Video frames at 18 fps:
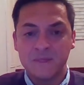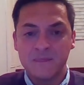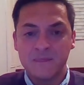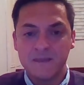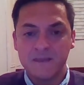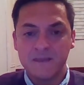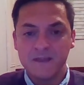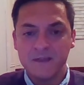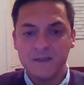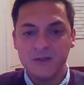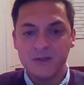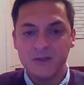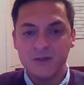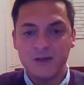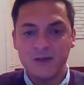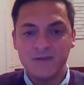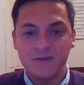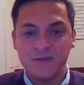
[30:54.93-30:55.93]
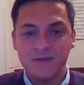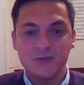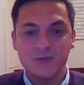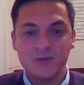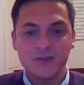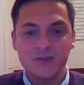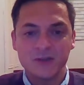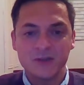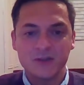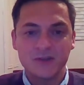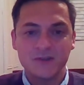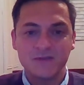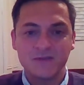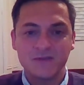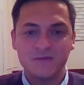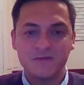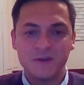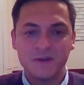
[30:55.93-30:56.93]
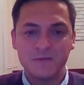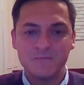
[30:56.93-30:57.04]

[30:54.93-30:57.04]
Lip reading: then you have a good chance of